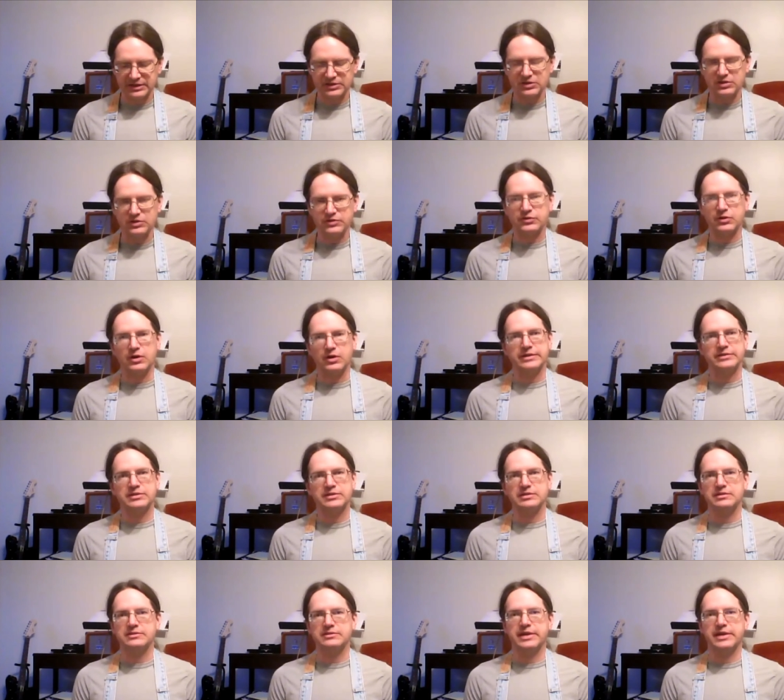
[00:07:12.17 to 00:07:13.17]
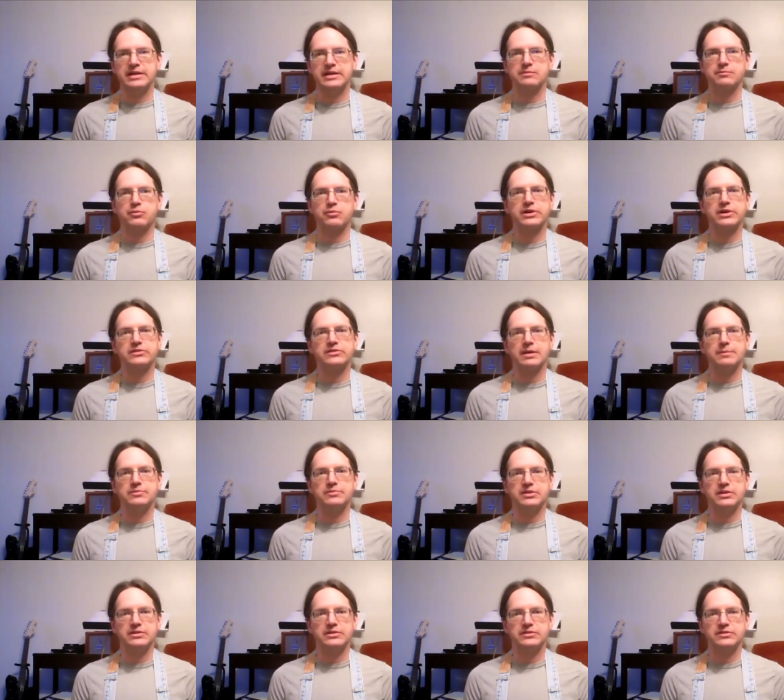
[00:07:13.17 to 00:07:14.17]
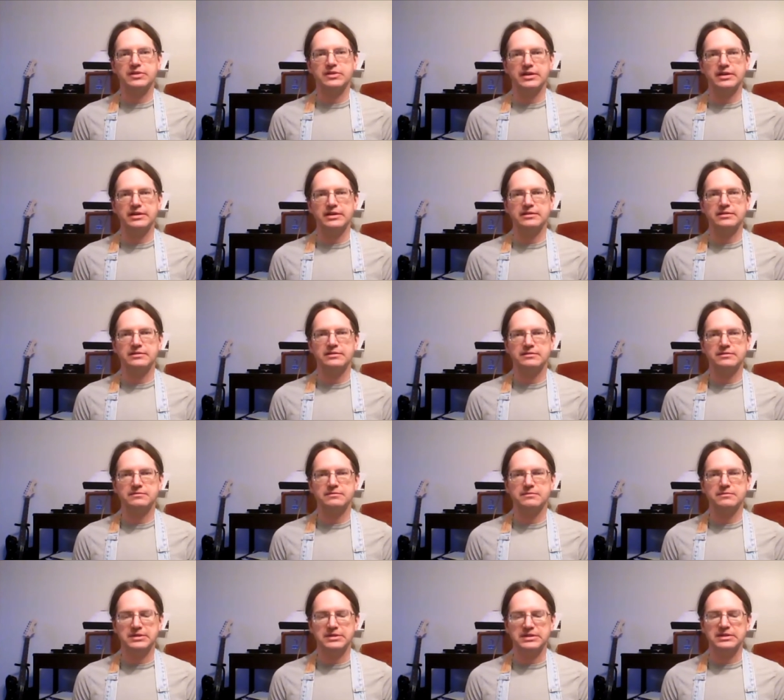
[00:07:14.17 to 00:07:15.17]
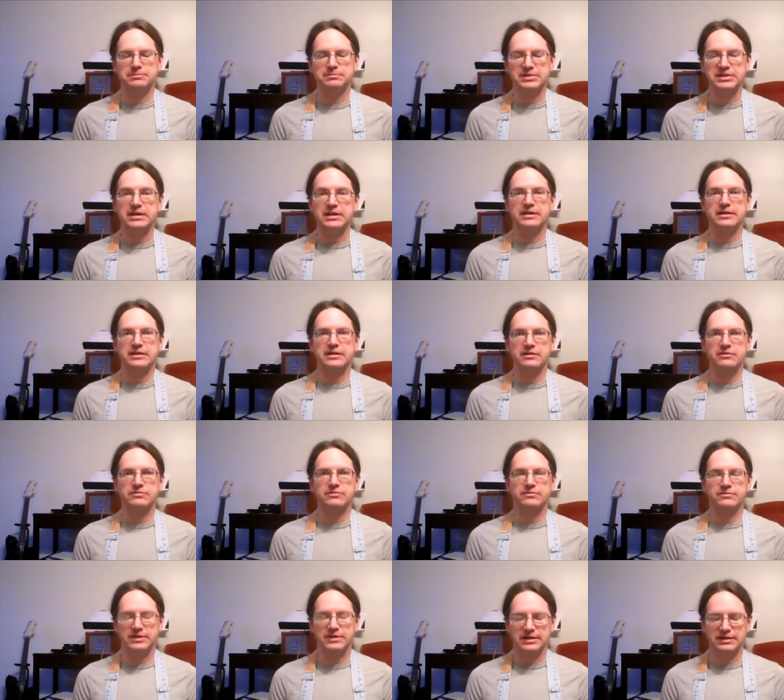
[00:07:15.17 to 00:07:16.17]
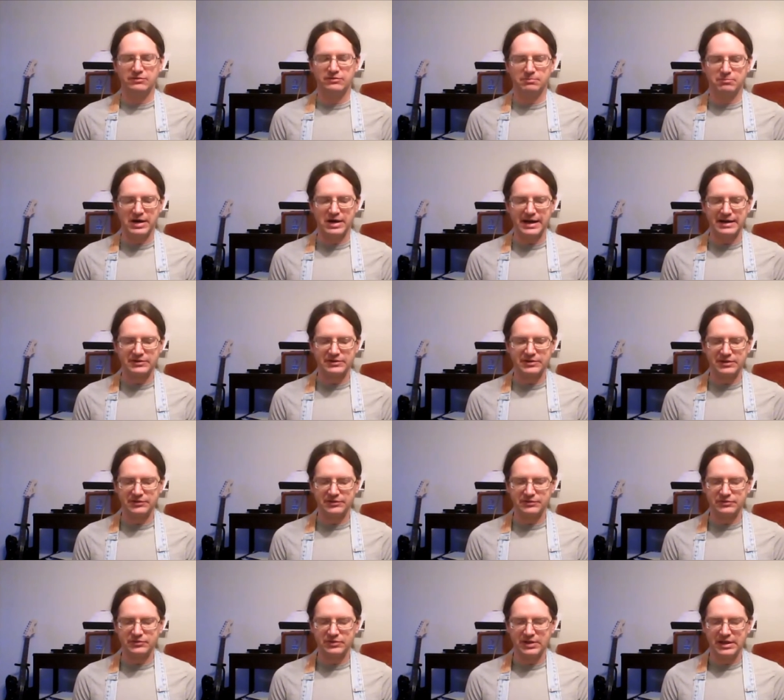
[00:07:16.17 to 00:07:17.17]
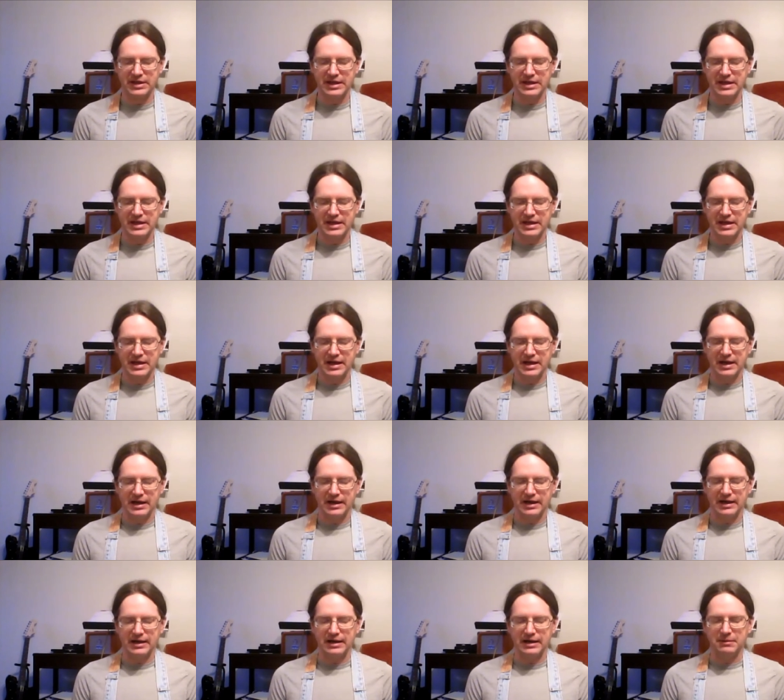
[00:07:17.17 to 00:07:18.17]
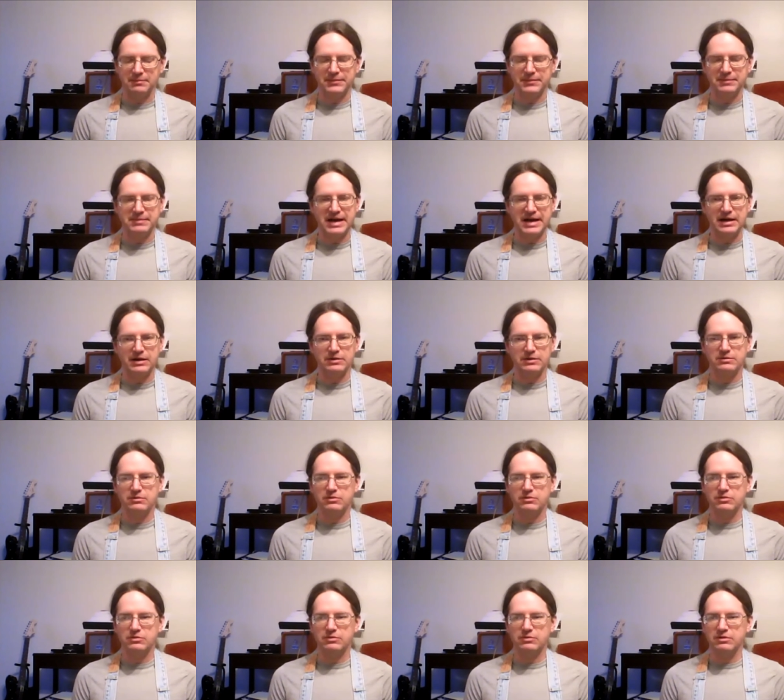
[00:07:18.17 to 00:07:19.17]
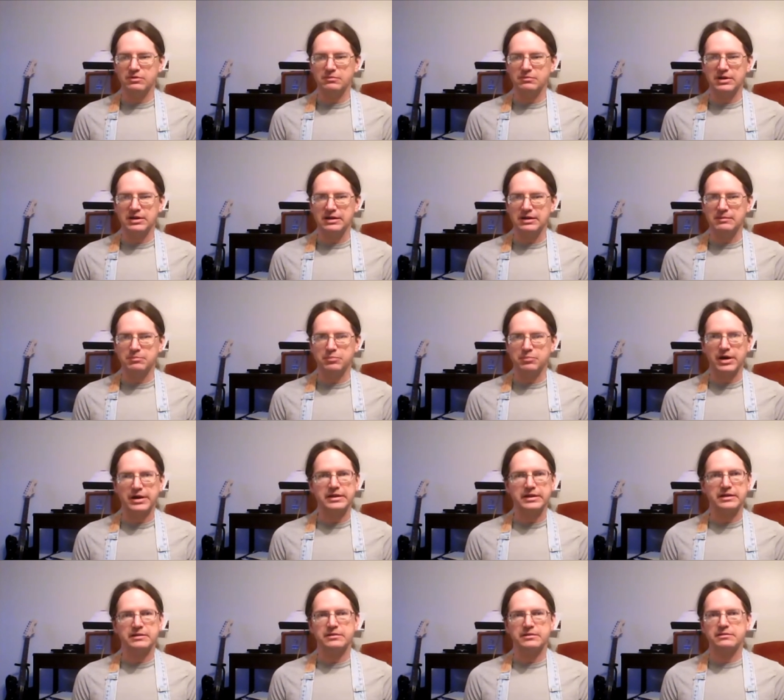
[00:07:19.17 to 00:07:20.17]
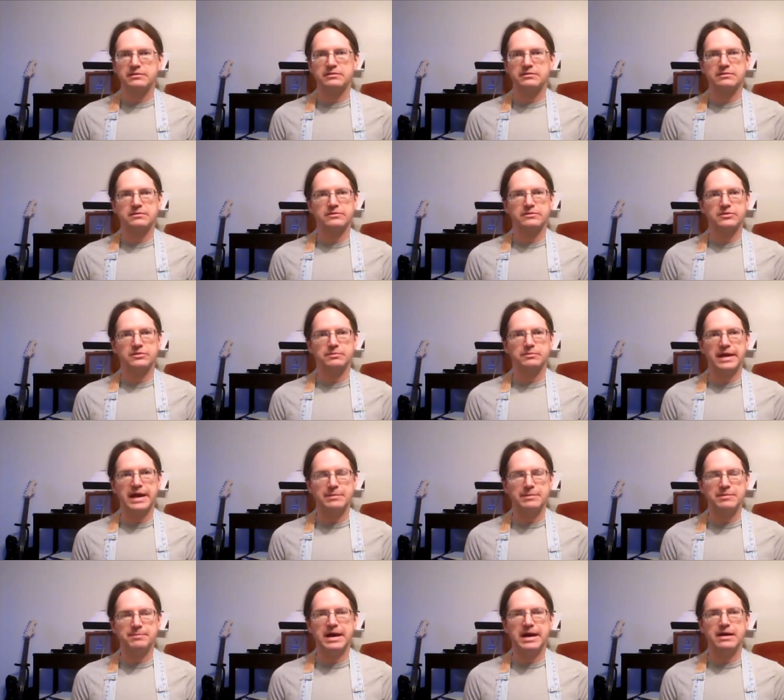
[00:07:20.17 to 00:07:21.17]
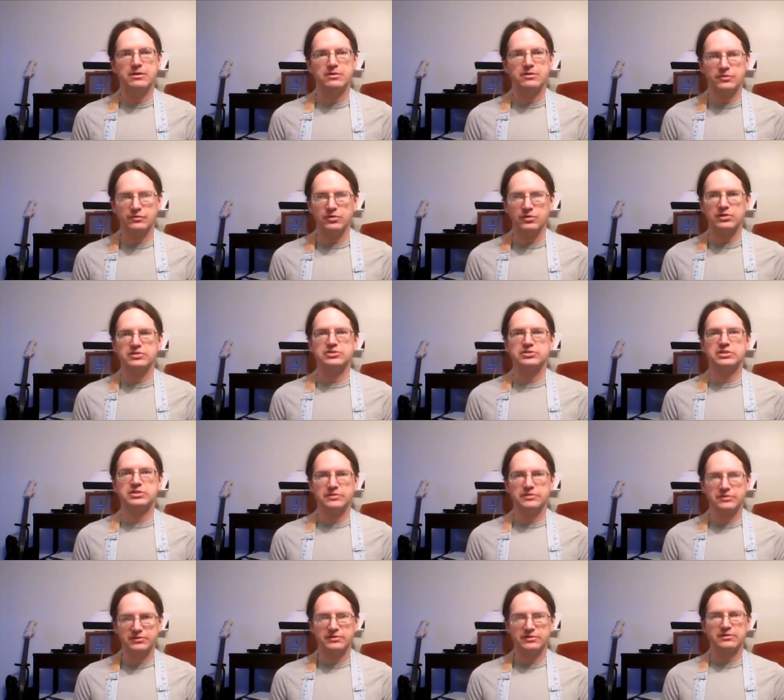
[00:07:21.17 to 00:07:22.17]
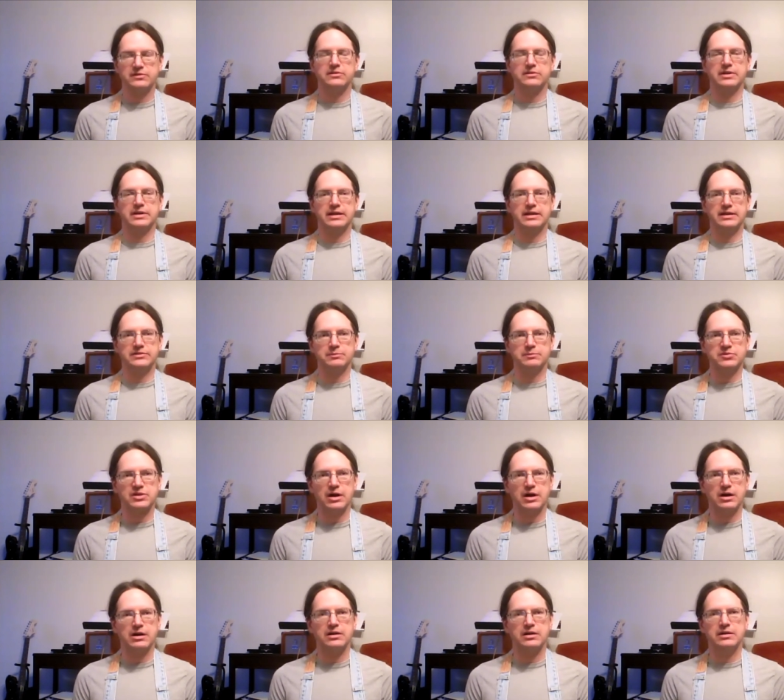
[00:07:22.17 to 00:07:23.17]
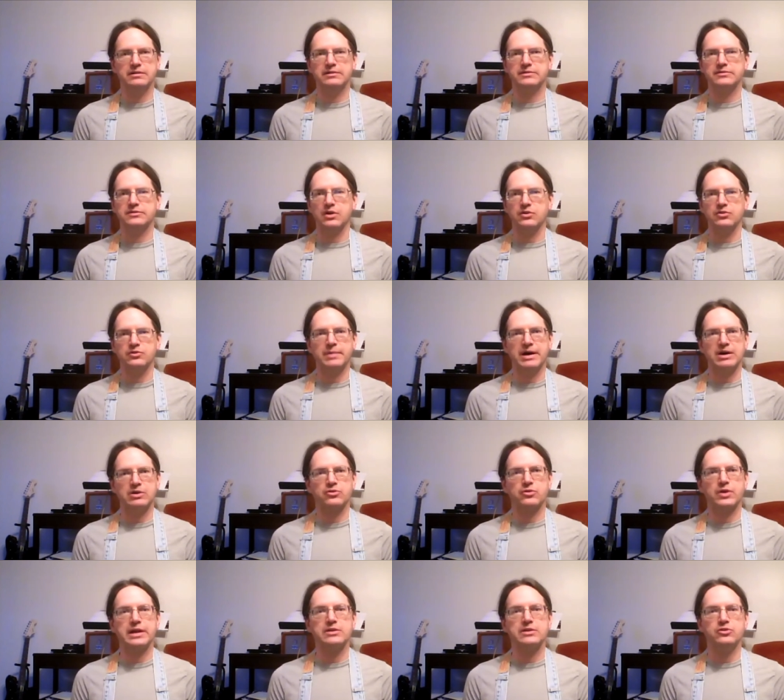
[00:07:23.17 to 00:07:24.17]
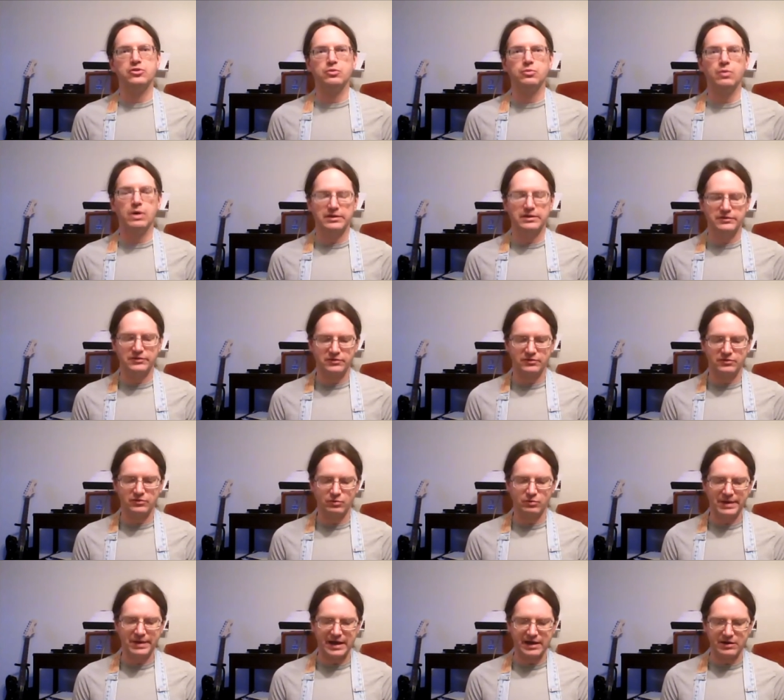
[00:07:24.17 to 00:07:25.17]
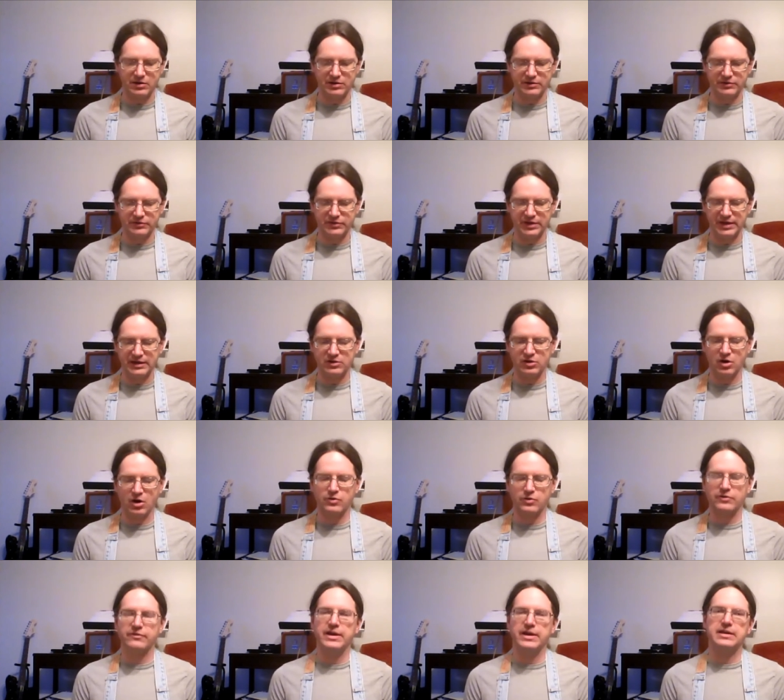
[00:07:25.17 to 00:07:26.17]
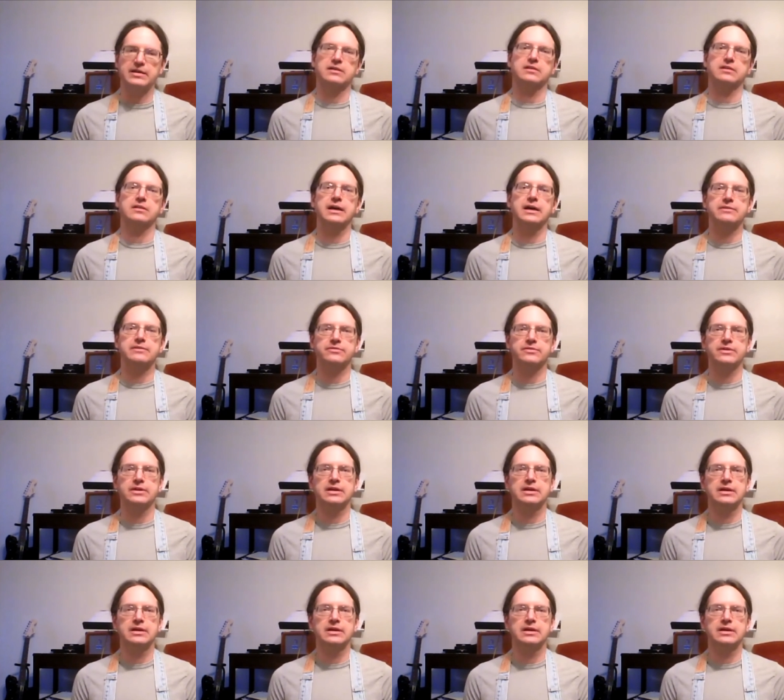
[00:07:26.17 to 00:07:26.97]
You know, so I see taking the precepts is the, the beginning of, of practice um, about uh, breaking some habit patterns, volitions, uh, samskara. It's also about creating new ones, new patterns, uh, cultivating a life